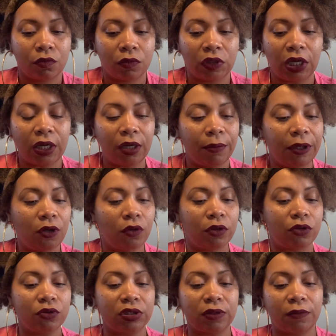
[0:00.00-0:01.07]
They could be going
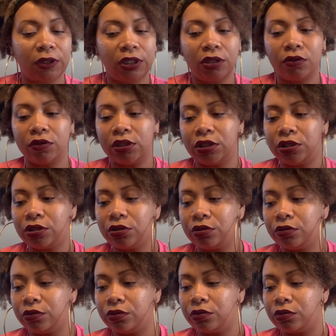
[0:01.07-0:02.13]
through some legal
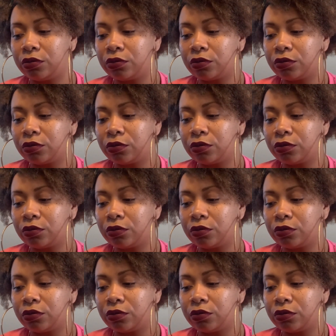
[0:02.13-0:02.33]
issues.